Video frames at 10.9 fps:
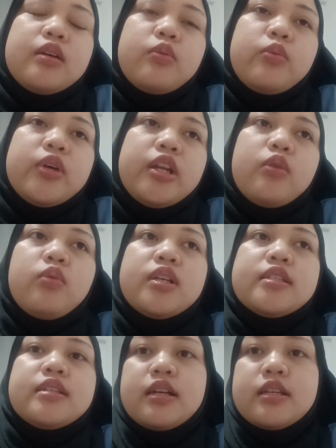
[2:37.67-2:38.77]
when I was
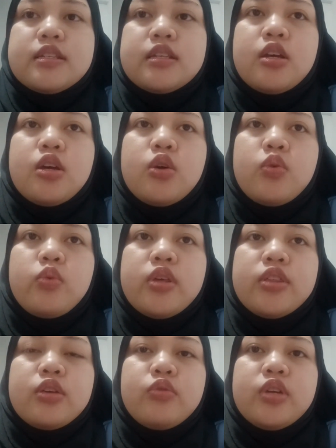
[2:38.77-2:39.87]
tasked
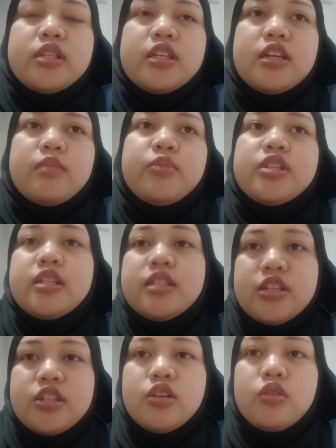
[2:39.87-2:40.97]
with creating a
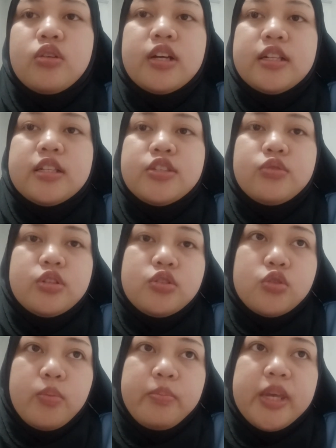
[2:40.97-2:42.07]
presentation on cultural
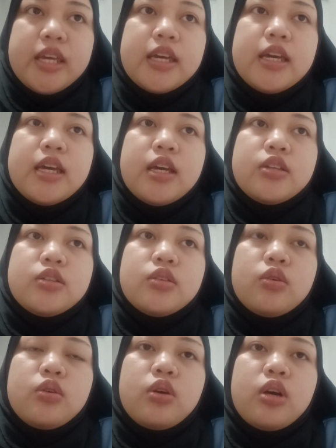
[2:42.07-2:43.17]
topic.
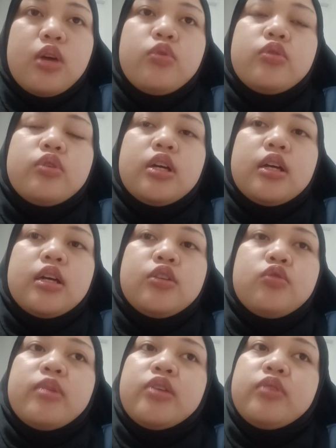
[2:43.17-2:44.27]
So I would
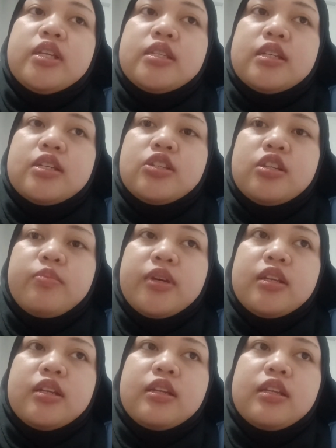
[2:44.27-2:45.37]
do my research
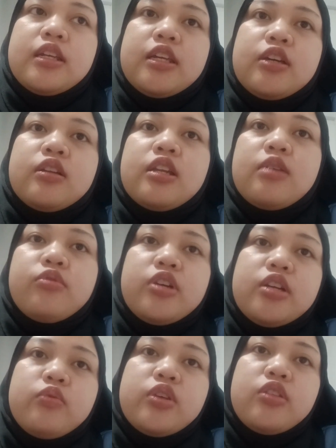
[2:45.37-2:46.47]
independently,
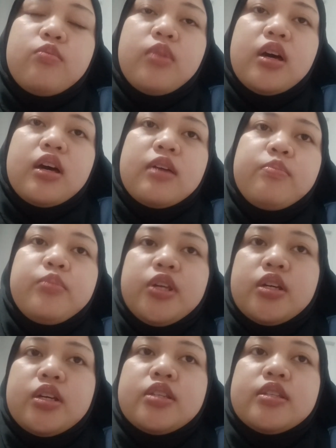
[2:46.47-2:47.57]
collaborate with my
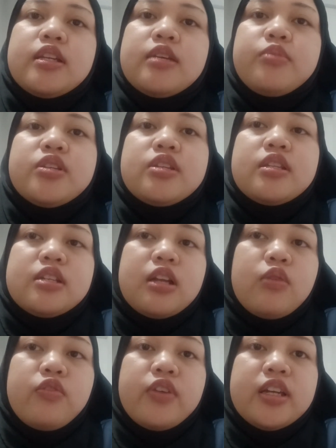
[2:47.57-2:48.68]
peers, and then presented
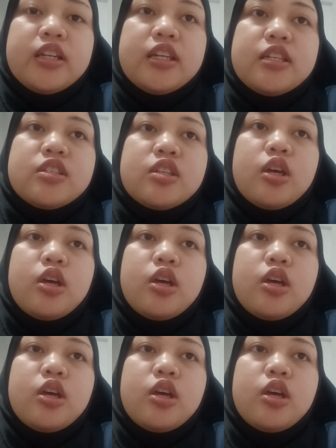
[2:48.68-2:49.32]
our findings